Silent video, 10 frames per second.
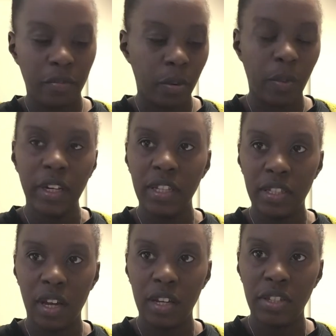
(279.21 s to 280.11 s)
But when he
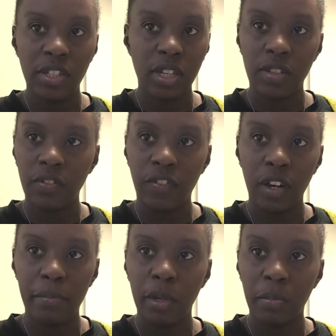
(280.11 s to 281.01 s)
does, he doesn't follow
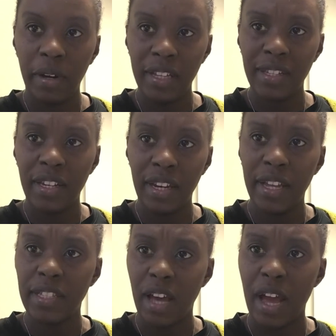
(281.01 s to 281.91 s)
meal plans
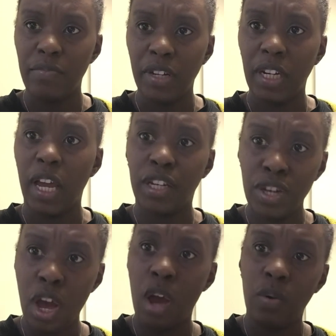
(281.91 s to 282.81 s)
unless I'm really like,
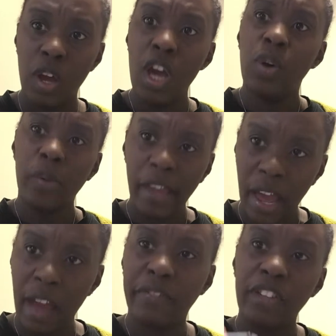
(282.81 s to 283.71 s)
no, we
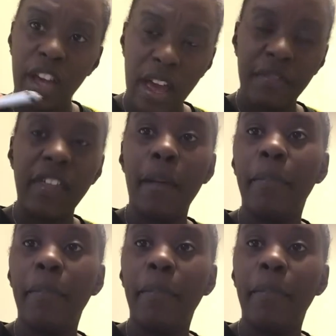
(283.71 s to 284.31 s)
have to have that.